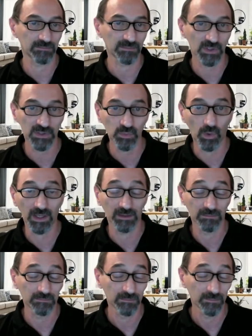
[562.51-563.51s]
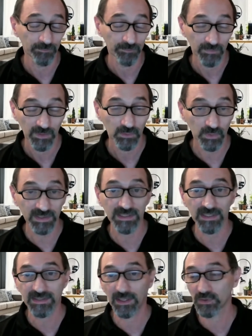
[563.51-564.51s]
Just one,
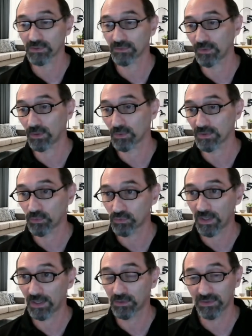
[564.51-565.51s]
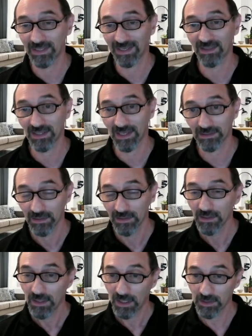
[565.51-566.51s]
26,000 flows. If you try to take that
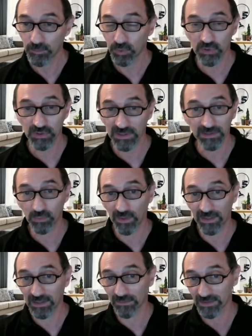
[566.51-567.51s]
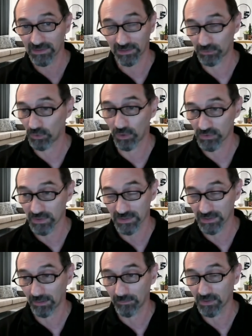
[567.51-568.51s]
and push it into any of the technologies
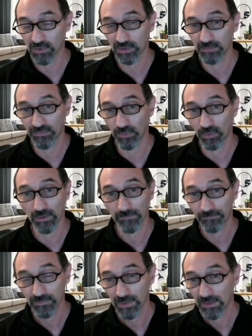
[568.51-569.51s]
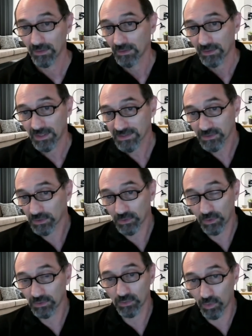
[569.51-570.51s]
that I mentioned before, that's not
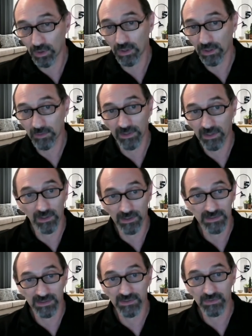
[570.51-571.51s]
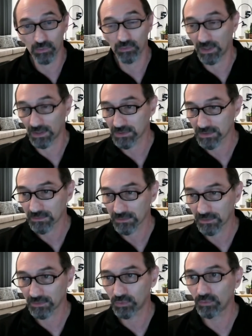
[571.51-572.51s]
going to work because it's too much.
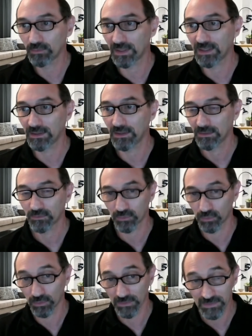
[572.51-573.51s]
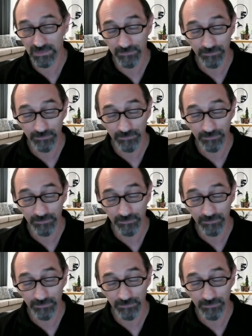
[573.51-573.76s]
There are too many rules.